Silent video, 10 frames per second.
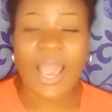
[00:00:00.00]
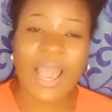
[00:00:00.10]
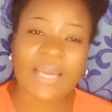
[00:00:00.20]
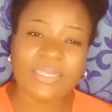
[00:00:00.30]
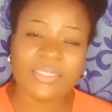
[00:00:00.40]

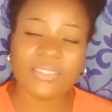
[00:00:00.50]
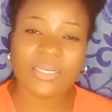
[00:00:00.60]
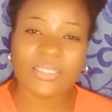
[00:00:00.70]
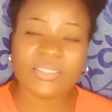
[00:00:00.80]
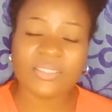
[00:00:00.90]
And
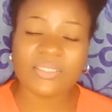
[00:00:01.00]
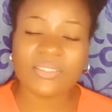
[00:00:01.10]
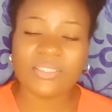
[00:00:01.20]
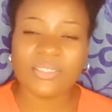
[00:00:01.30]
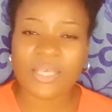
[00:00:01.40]

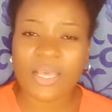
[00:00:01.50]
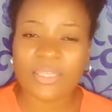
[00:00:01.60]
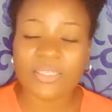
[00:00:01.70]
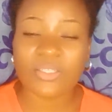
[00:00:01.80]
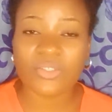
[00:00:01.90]

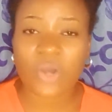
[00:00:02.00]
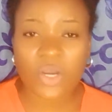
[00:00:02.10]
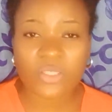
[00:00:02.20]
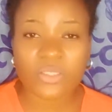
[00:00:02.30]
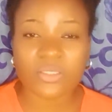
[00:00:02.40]
the
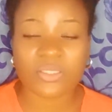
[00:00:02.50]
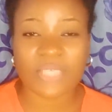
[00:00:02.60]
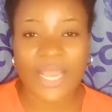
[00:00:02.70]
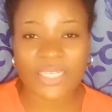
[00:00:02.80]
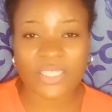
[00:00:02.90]
third
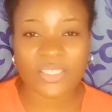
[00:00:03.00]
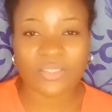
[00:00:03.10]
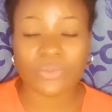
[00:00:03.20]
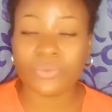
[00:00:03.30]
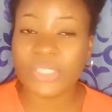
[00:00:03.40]
sign is
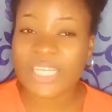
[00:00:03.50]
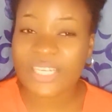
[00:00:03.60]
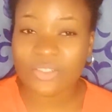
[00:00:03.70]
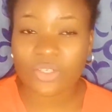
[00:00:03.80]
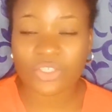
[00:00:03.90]
the
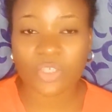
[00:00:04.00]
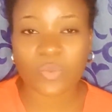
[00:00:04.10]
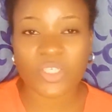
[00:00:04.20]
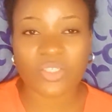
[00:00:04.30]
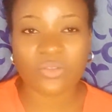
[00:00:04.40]
relationship is